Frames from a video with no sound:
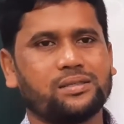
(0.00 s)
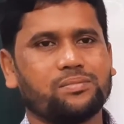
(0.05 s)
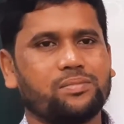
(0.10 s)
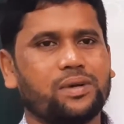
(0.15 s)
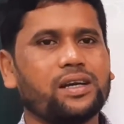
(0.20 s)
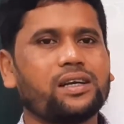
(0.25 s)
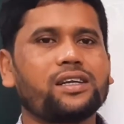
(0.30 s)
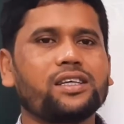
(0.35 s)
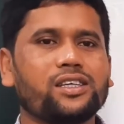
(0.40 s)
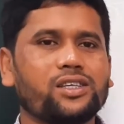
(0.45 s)

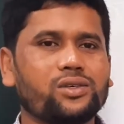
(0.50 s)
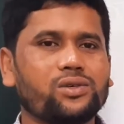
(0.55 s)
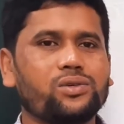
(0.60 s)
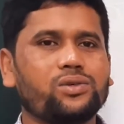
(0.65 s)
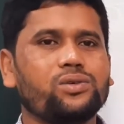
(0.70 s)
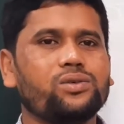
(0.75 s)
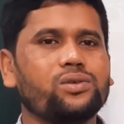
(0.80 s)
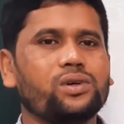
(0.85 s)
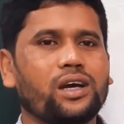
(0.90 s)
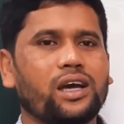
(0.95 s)
but
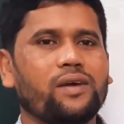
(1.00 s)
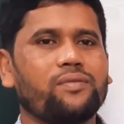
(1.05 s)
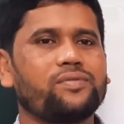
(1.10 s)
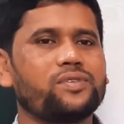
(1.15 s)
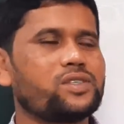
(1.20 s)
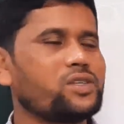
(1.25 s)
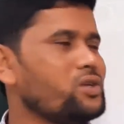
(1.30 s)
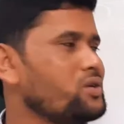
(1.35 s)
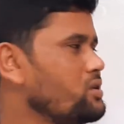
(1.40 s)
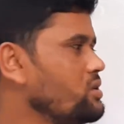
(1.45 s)
you have
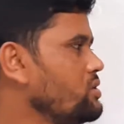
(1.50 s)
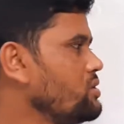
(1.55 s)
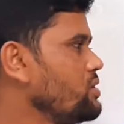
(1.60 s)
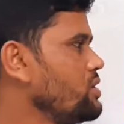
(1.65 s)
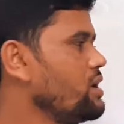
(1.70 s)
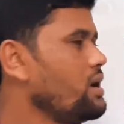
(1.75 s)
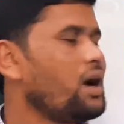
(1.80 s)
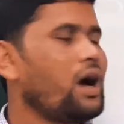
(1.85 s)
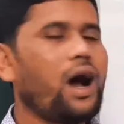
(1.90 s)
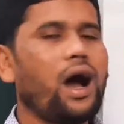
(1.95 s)
to know
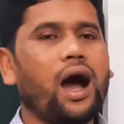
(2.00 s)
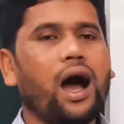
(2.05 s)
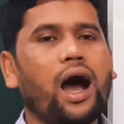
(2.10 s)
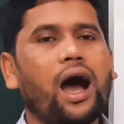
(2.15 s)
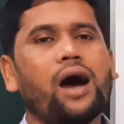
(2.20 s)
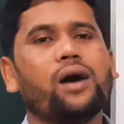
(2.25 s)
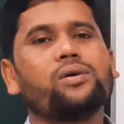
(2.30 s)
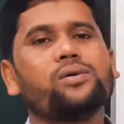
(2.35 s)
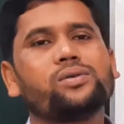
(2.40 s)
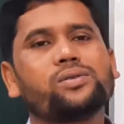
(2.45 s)

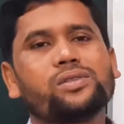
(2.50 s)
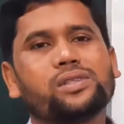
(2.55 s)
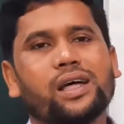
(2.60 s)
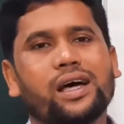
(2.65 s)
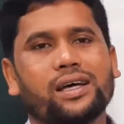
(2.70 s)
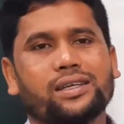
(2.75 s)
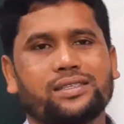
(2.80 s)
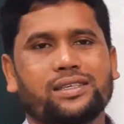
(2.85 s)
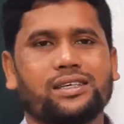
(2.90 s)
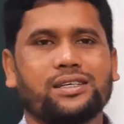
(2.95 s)
how
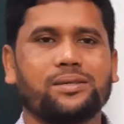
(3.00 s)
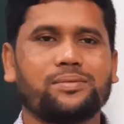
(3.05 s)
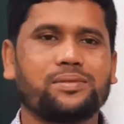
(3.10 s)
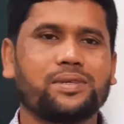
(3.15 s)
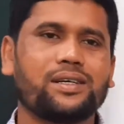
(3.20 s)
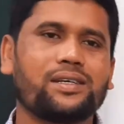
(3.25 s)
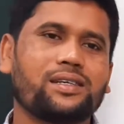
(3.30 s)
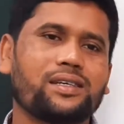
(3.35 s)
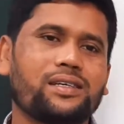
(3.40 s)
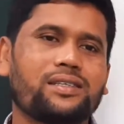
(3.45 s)
the assertive
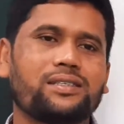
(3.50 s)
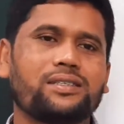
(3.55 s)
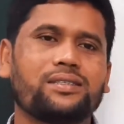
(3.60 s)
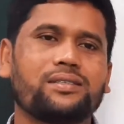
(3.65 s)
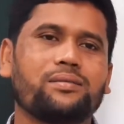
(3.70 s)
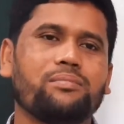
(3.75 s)
sentence